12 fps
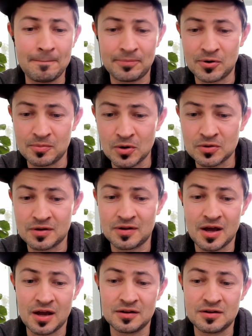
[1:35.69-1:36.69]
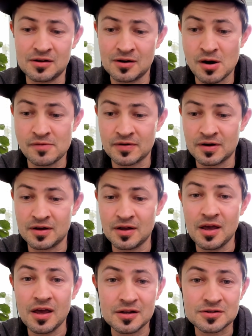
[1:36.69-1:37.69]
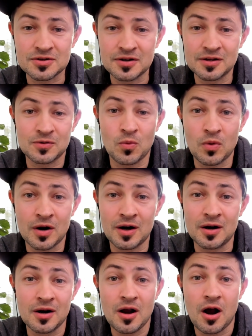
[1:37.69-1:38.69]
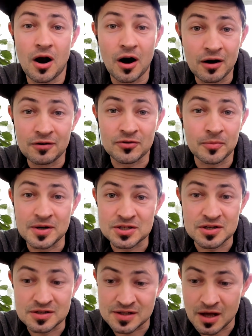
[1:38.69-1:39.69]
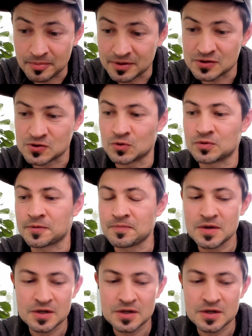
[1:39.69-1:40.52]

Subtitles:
promoted the idea of an internet where our information is not being sold.